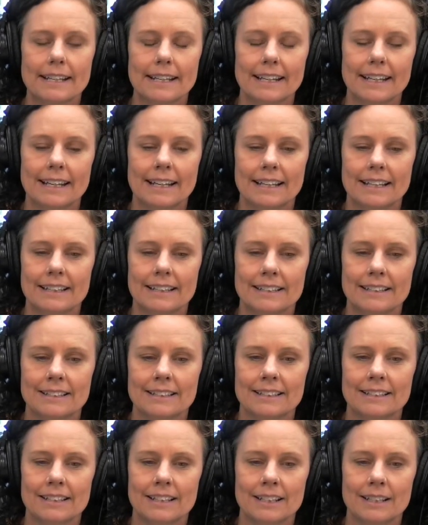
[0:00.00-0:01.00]
And
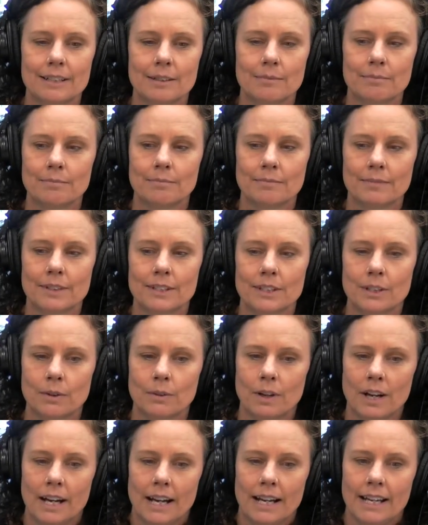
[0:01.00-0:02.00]
um,
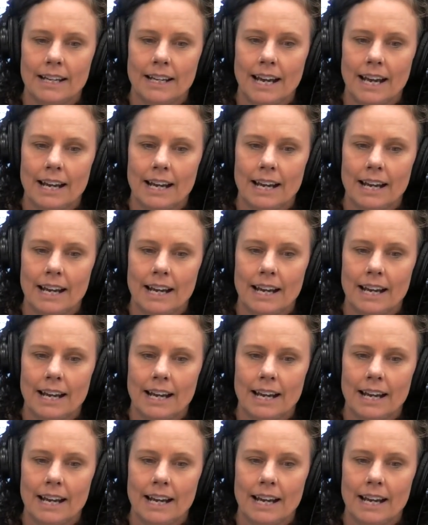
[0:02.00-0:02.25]
so I